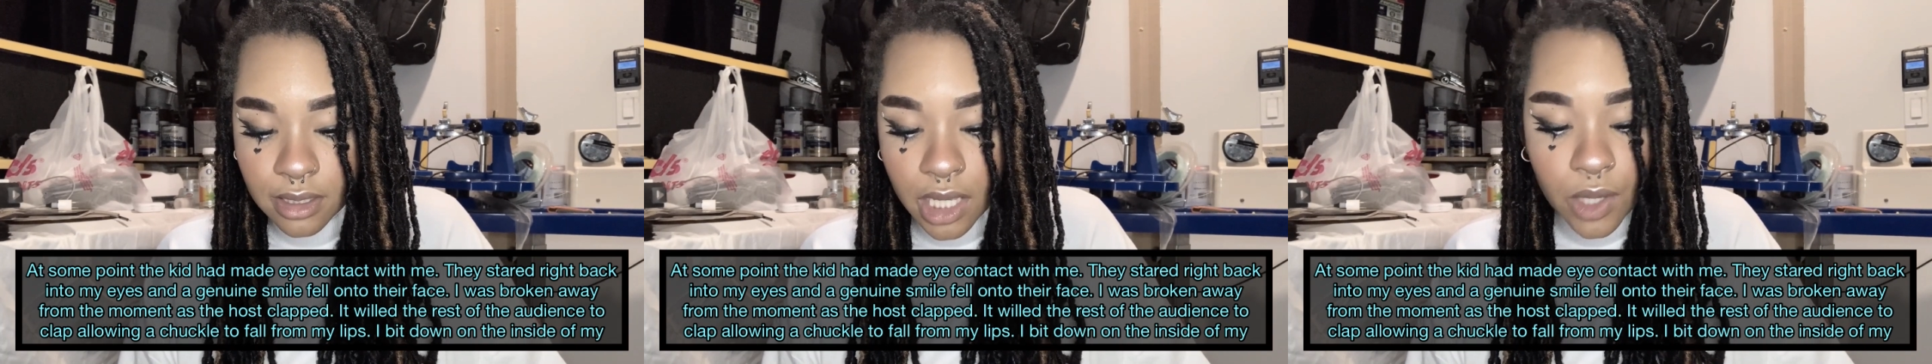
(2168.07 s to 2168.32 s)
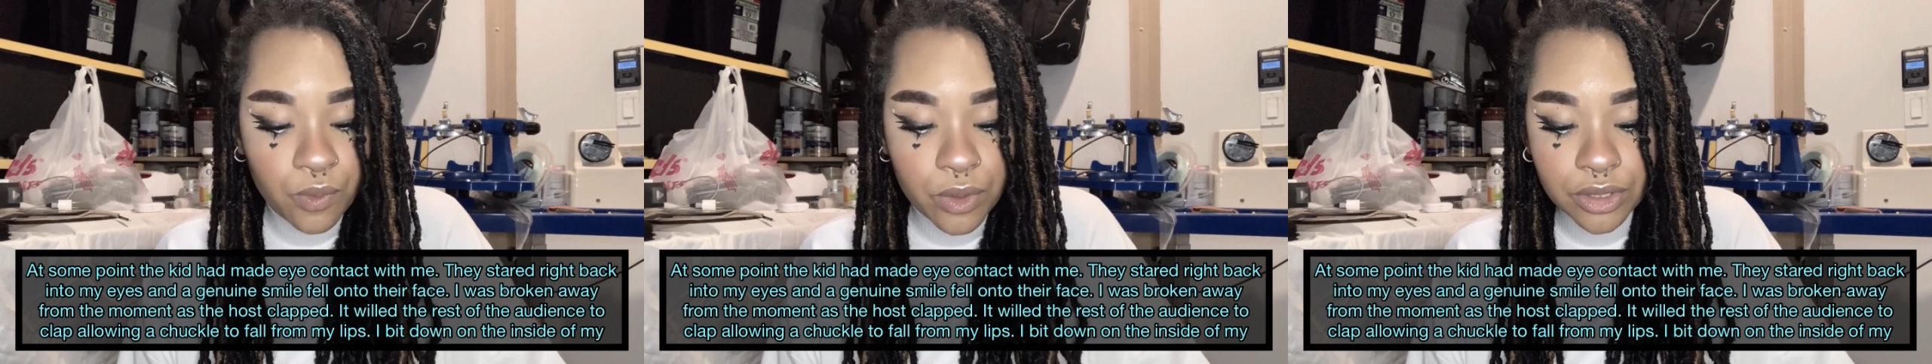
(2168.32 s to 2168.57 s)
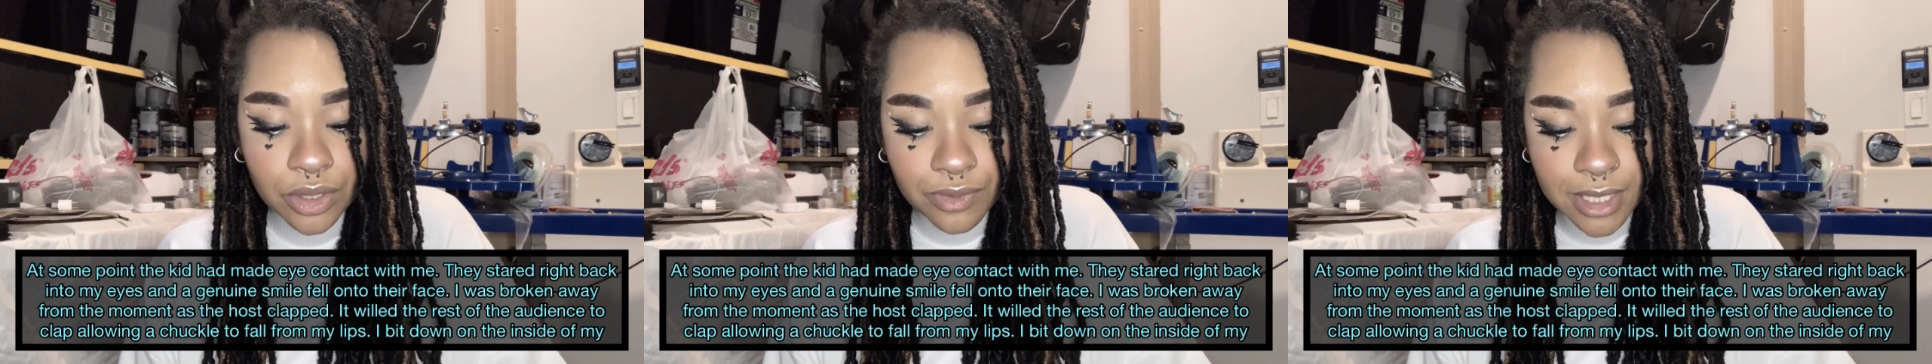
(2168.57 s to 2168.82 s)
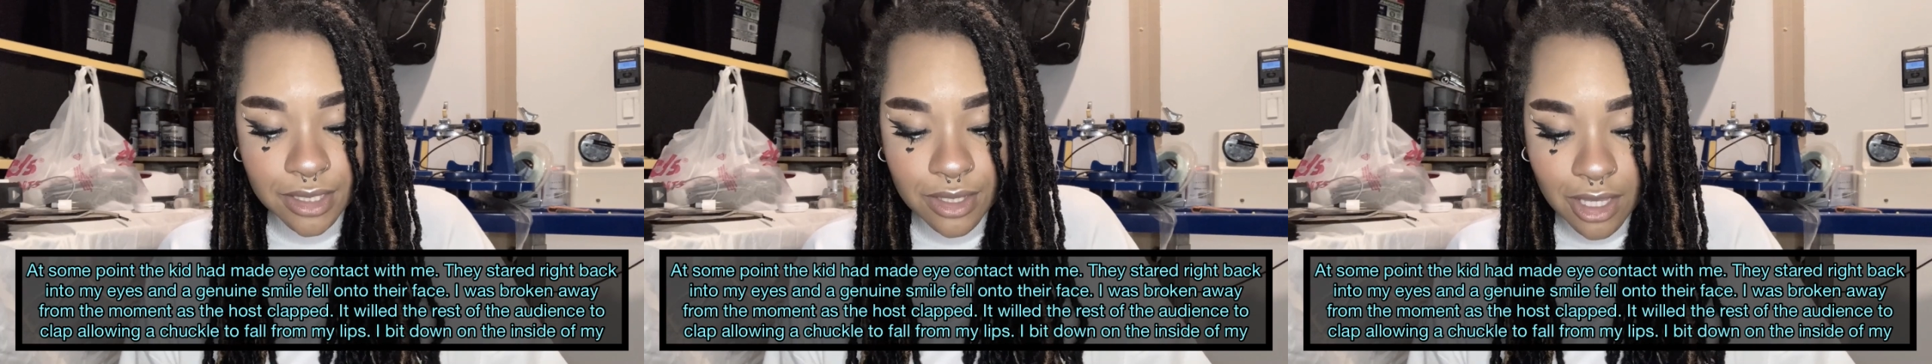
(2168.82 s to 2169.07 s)
It willed the
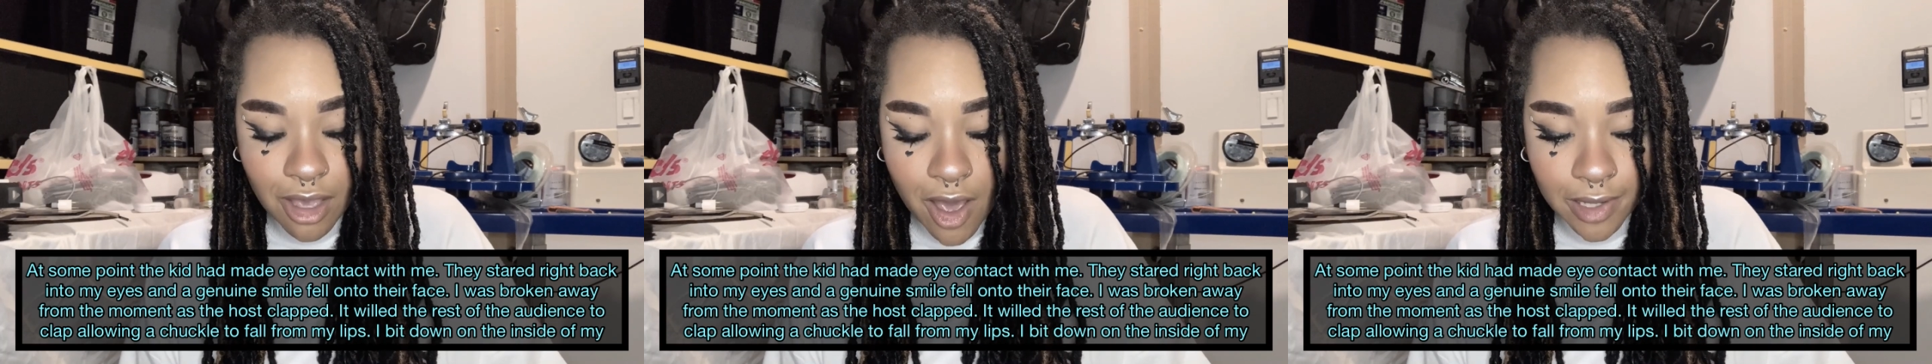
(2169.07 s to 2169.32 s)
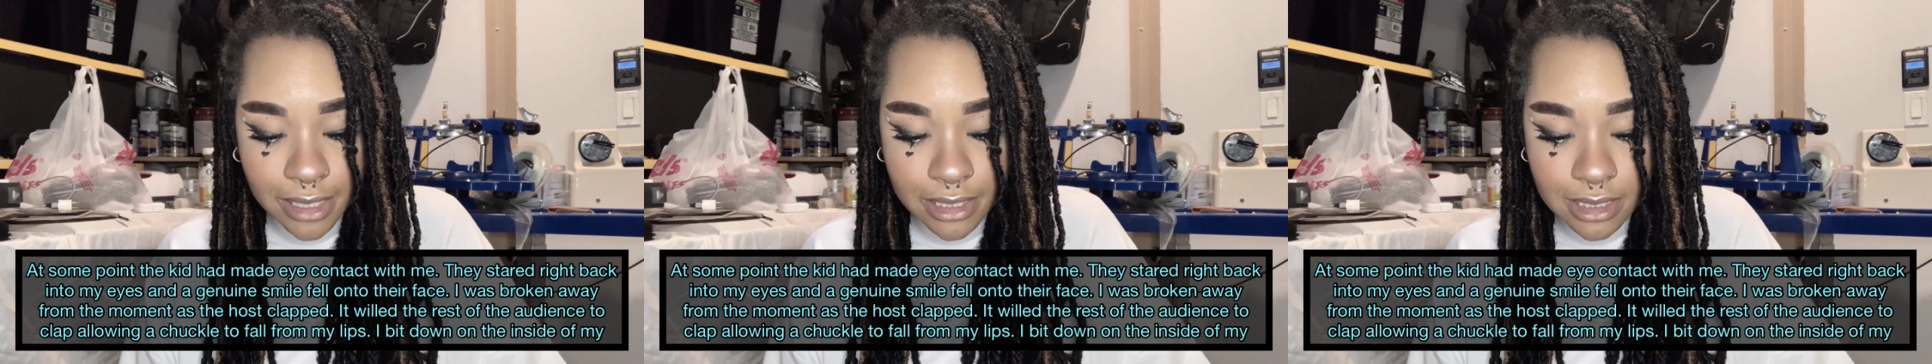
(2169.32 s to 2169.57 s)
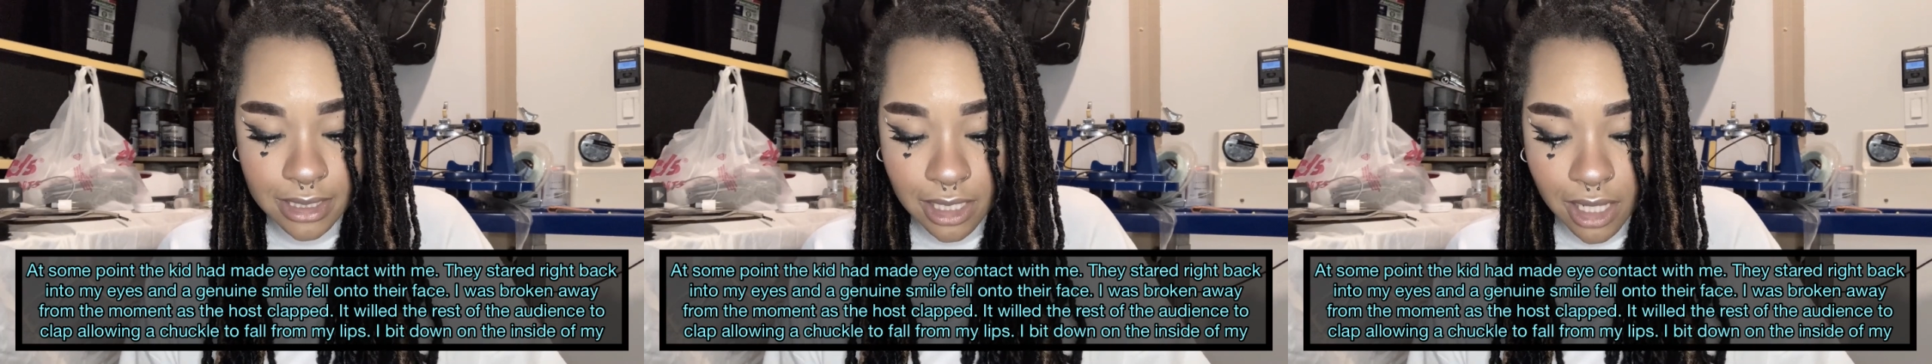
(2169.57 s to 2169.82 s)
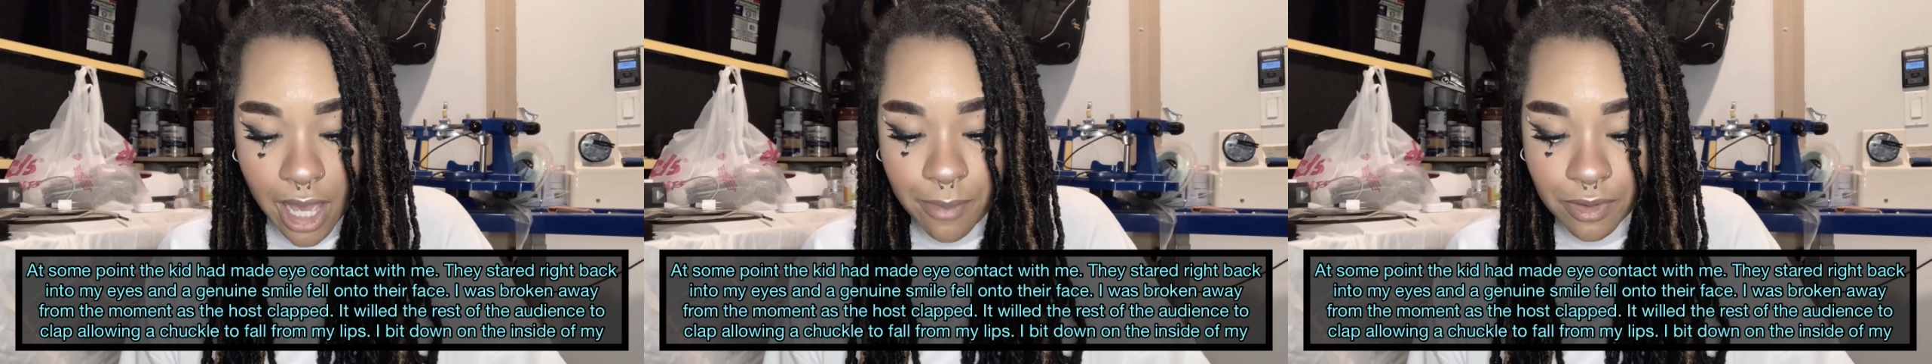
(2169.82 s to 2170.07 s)
rest of the audience to clap,